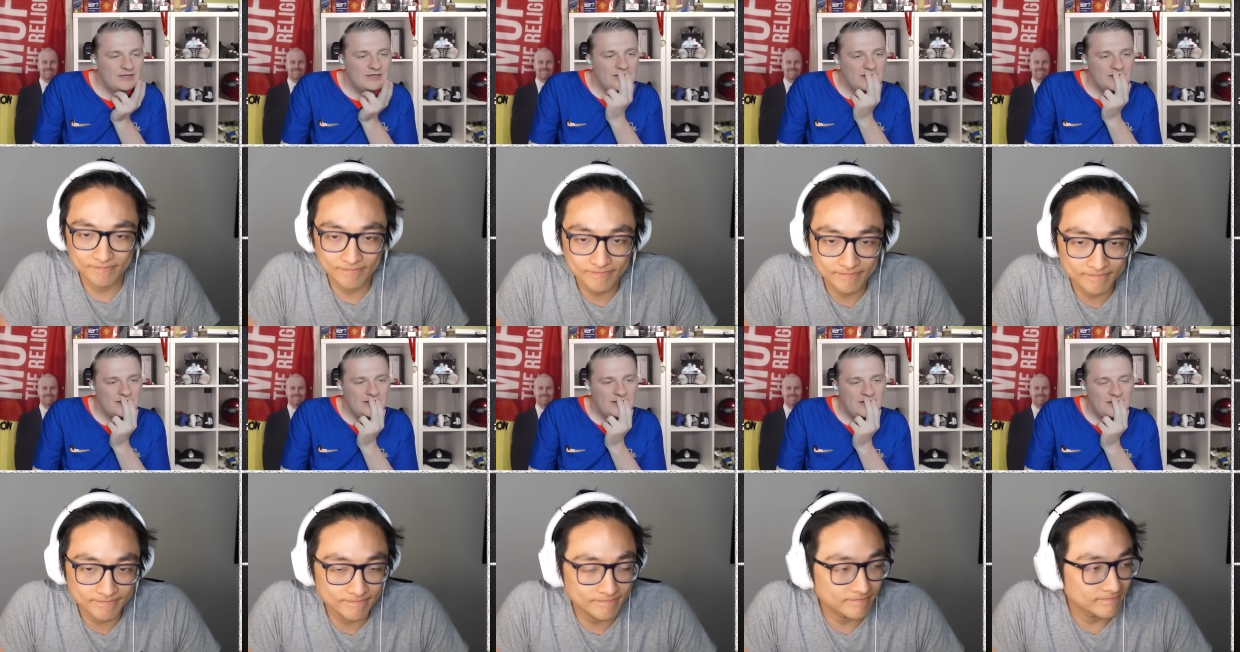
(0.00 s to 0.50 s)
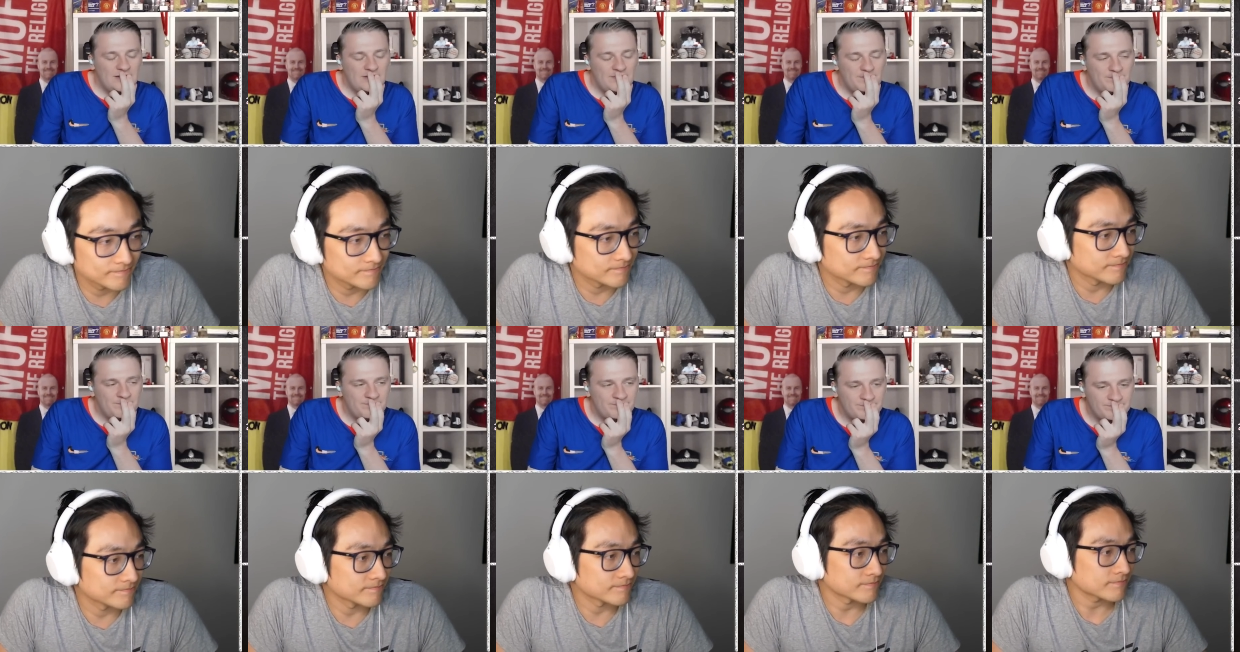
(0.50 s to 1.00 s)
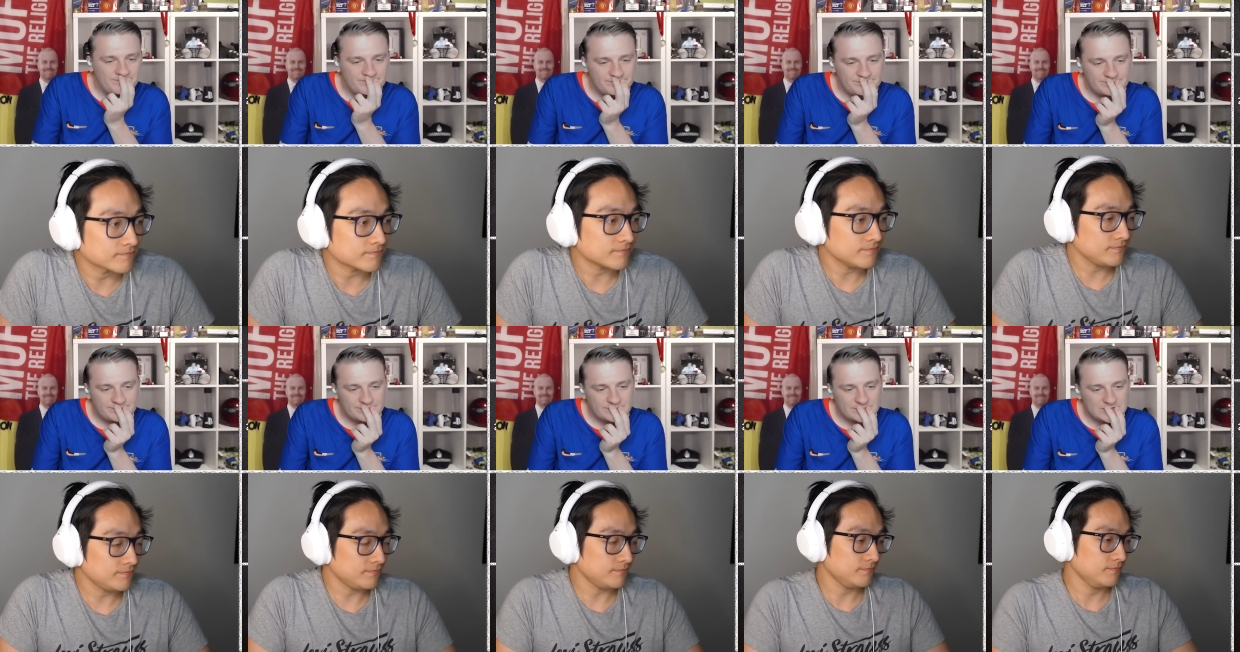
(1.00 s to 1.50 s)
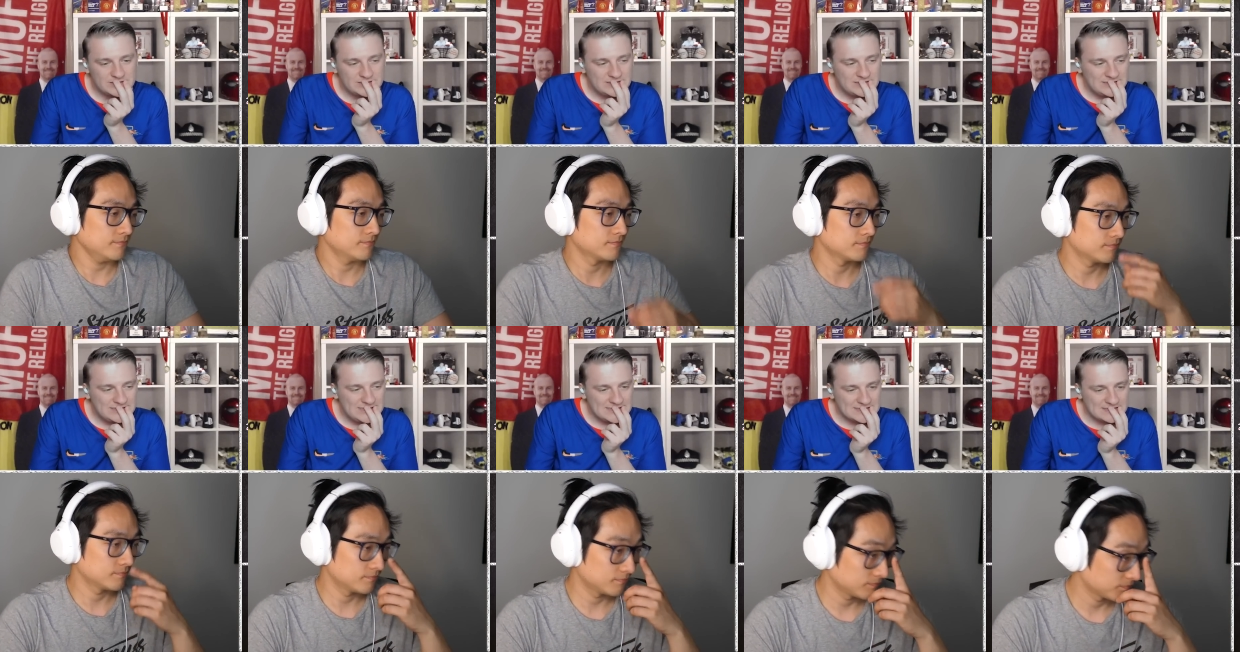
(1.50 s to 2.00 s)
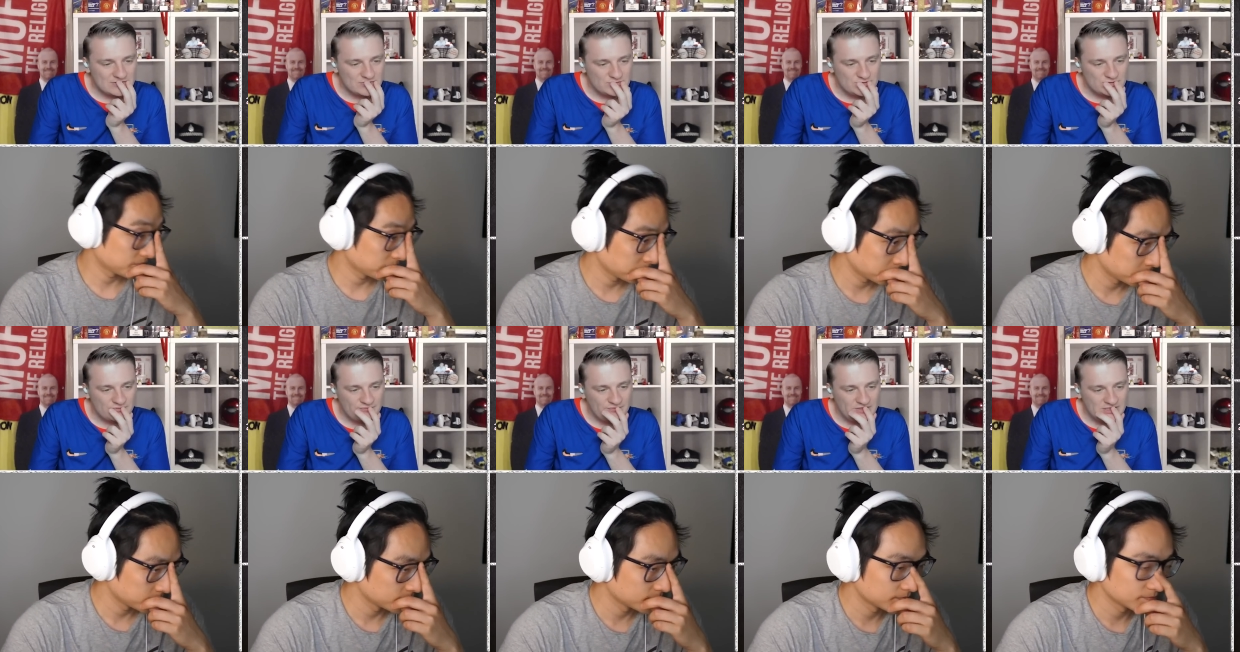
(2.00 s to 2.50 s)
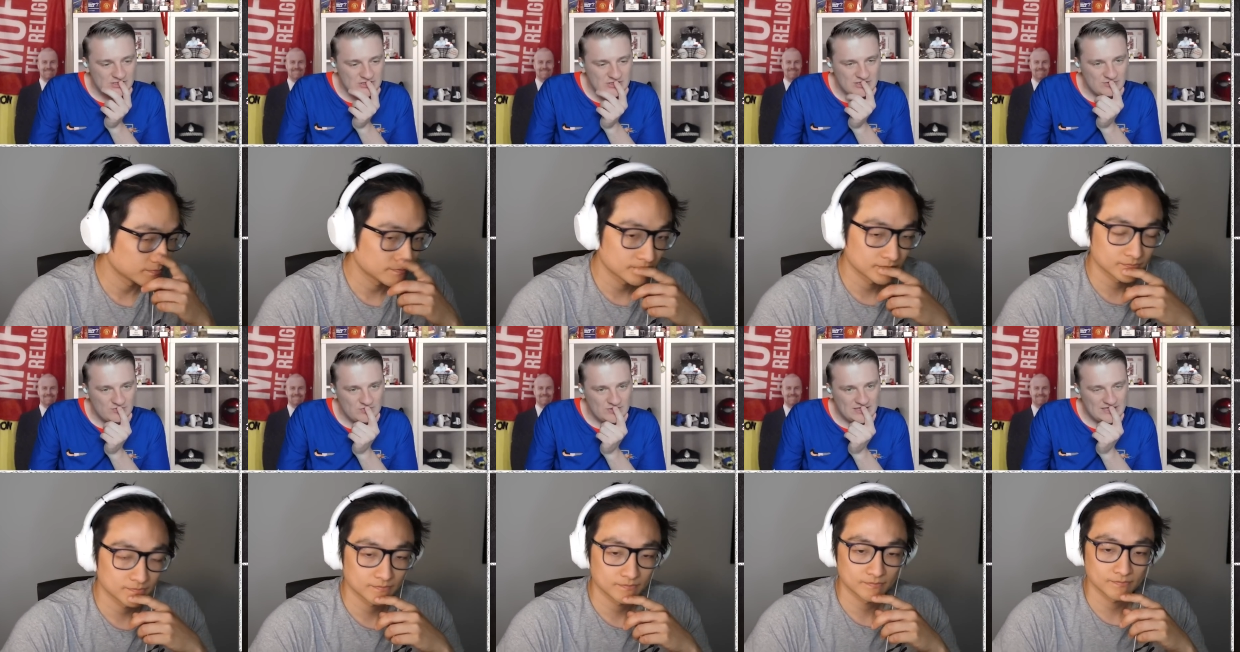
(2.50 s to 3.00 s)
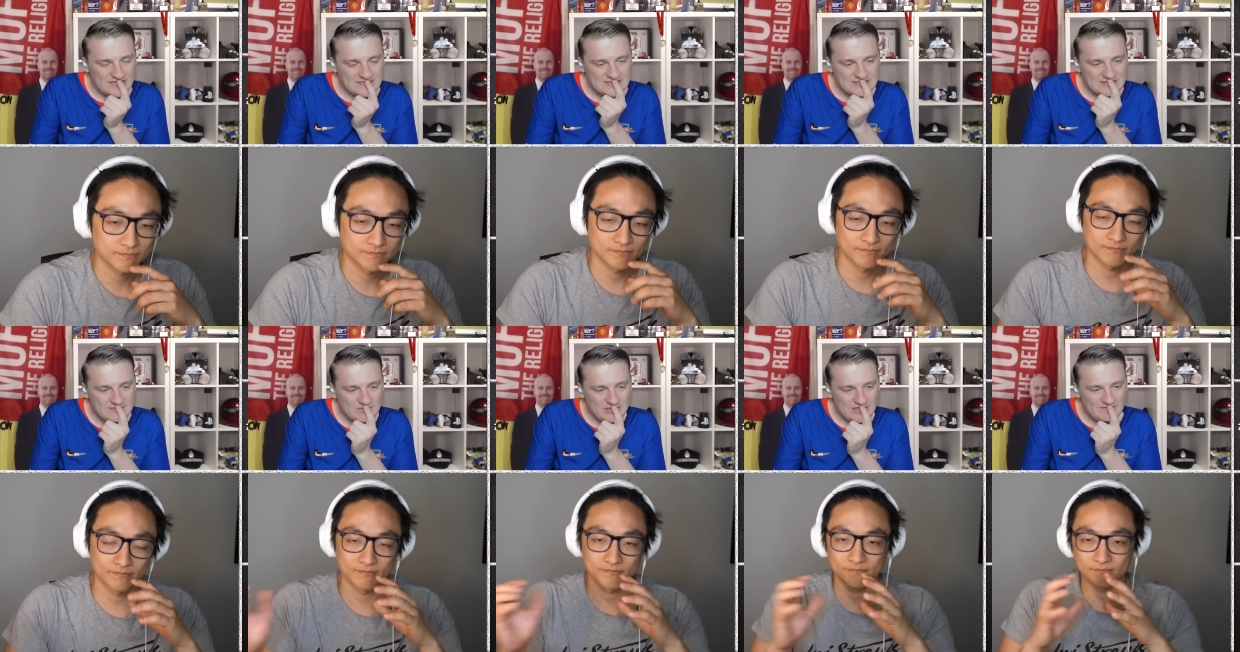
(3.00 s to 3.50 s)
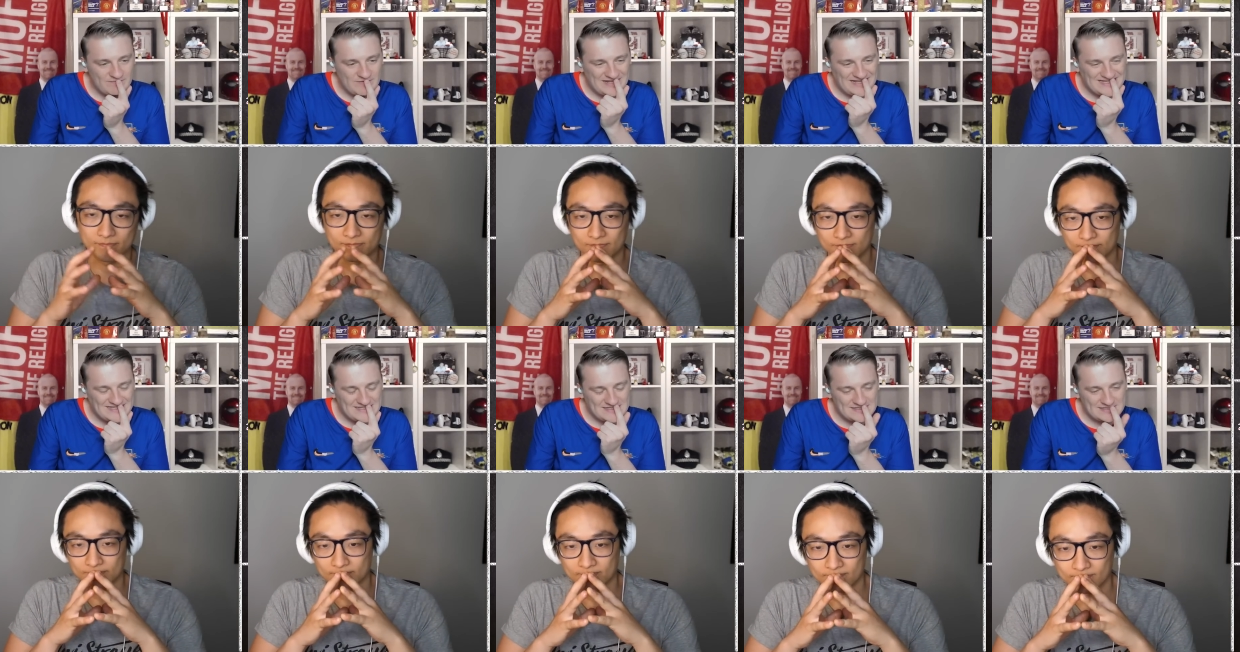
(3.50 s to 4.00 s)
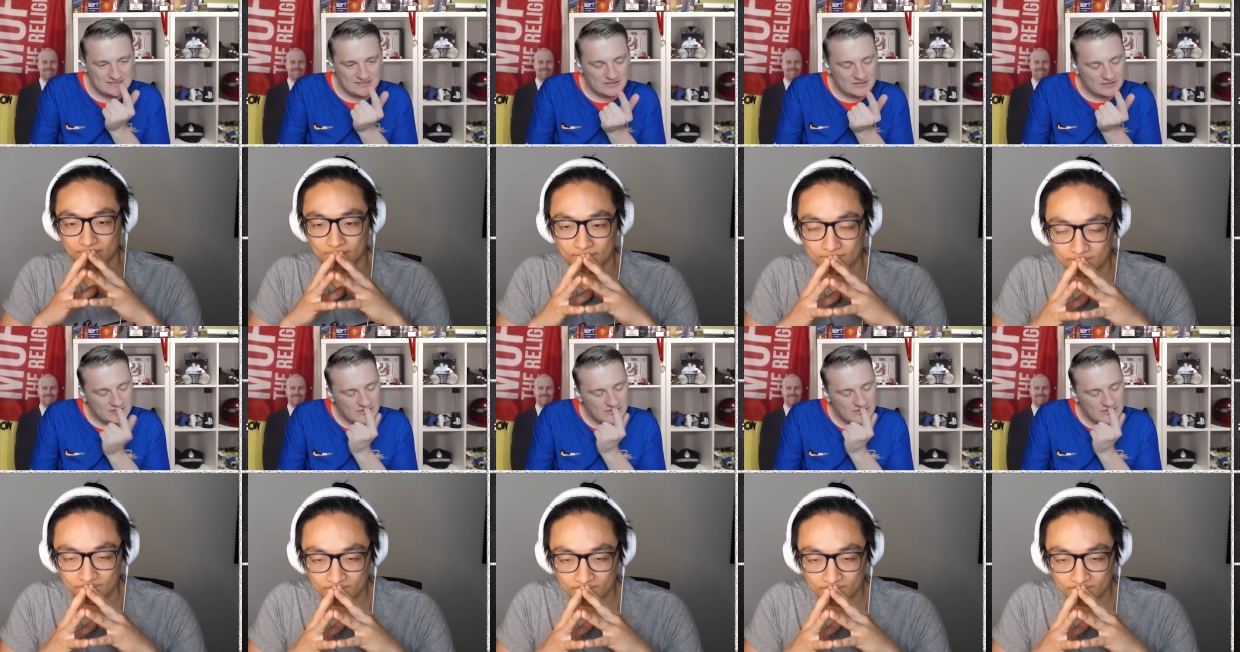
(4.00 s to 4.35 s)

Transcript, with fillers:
Speaker 1: I guess I'll just finish it with AC Milan Valencia.